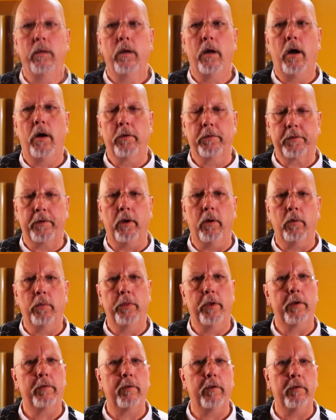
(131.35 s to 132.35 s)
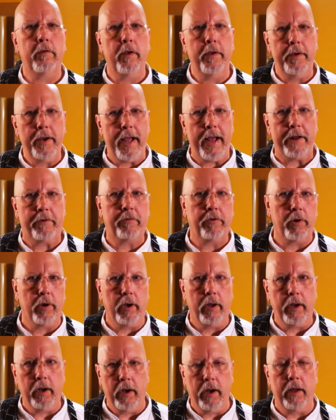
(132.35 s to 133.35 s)
Also, this is a
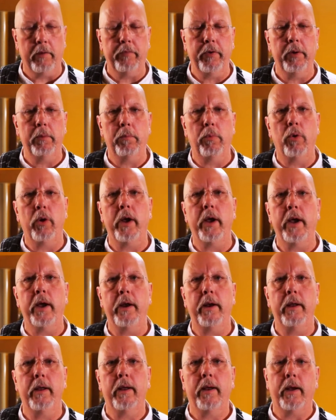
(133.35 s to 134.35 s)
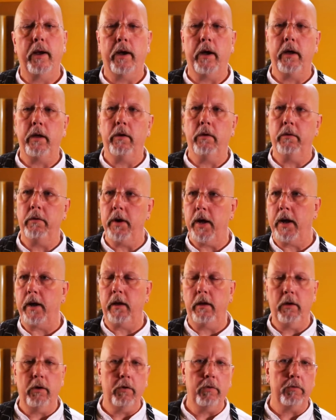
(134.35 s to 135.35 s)
naturally leavened bread. You're
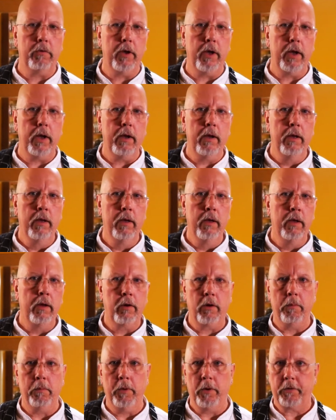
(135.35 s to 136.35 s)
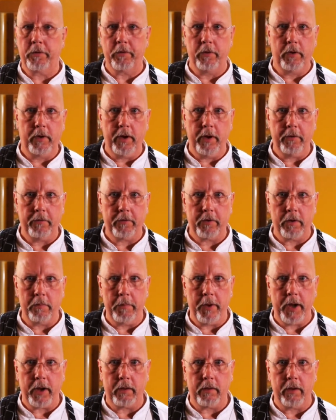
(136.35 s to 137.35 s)
not using commercial yeast to
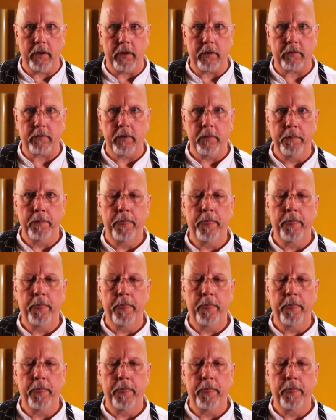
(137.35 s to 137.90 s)
make this.